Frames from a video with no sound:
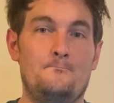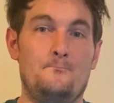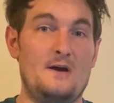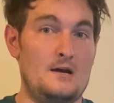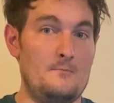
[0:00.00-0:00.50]

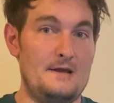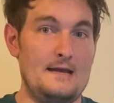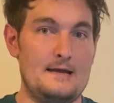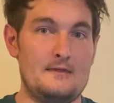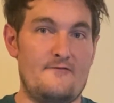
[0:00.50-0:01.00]
better
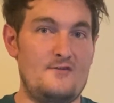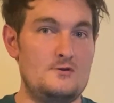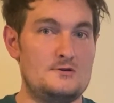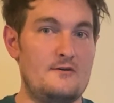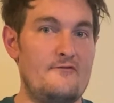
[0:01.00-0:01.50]
me in the
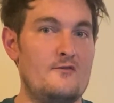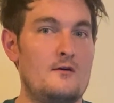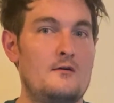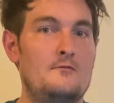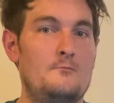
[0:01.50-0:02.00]
future
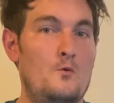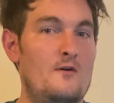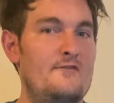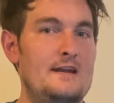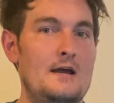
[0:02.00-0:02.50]
for
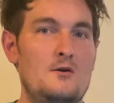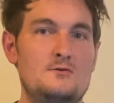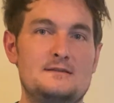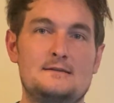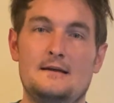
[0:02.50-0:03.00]
more
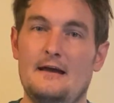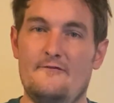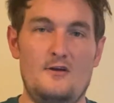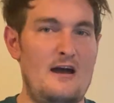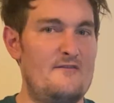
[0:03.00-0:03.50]
videos.
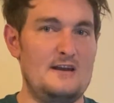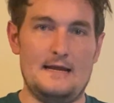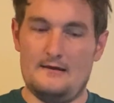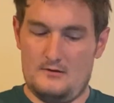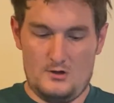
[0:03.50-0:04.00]
If you have
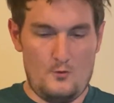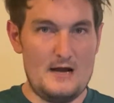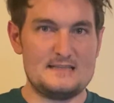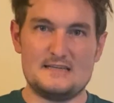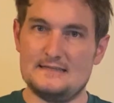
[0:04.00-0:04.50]
any
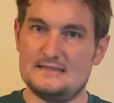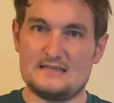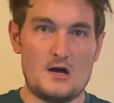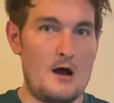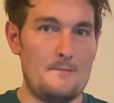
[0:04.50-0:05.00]
questions,
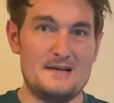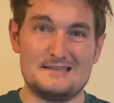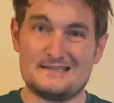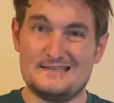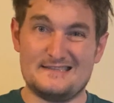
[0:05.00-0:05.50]

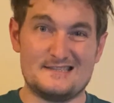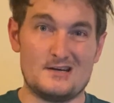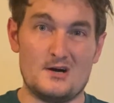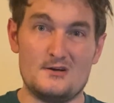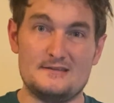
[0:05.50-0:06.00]
comments,
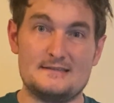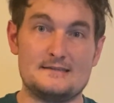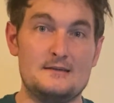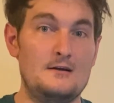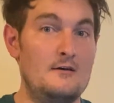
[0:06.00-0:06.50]

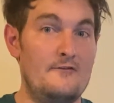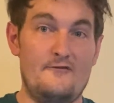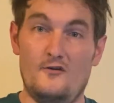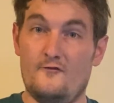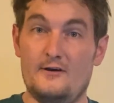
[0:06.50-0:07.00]
concerns,
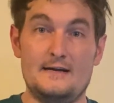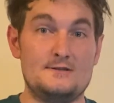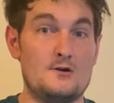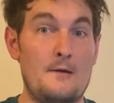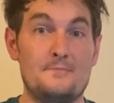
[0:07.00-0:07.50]
feel free to
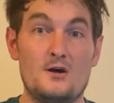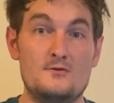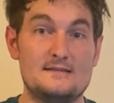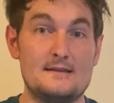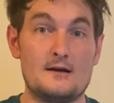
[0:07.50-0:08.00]
drop
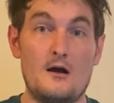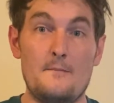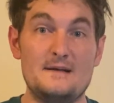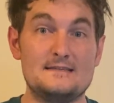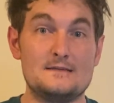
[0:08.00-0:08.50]
those in the
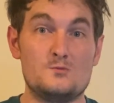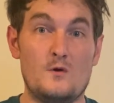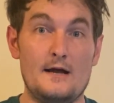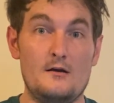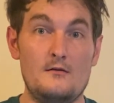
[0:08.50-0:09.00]
comments as
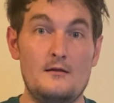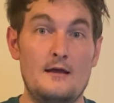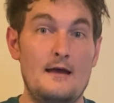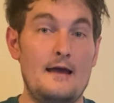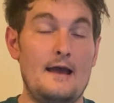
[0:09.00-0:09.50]
well.
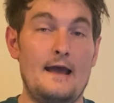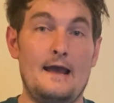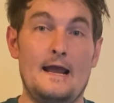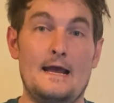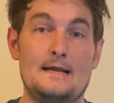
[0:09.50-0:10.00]

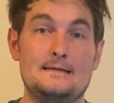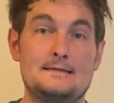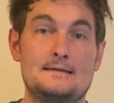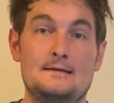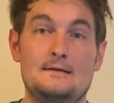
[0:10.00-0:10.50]
And